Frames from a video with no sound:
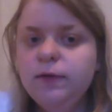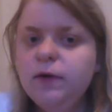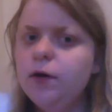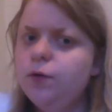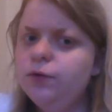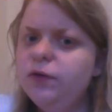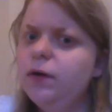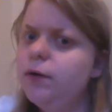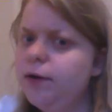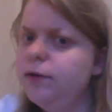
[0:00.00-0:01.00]
Though
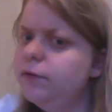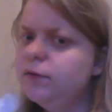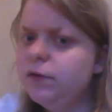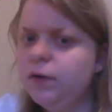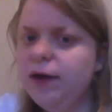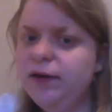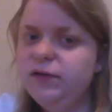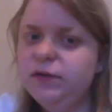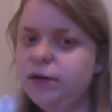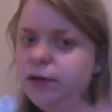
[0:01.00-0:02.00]
there is
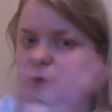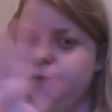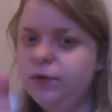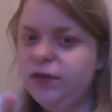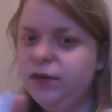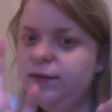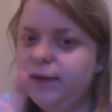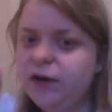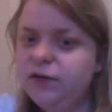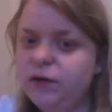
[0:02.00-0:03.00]
occasionally, within
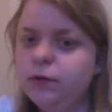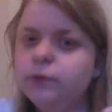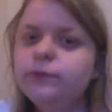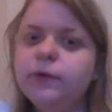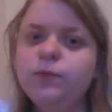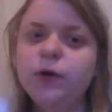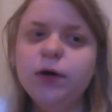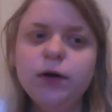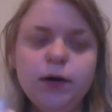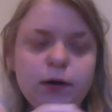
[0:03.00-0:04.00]
that general
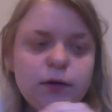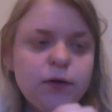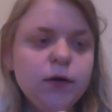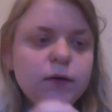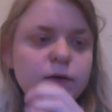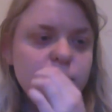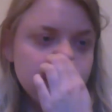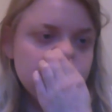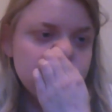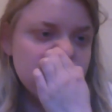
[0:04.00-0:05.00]
framework, another character it
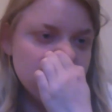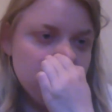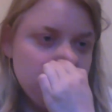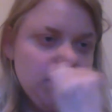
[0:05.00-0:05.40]
focuses on.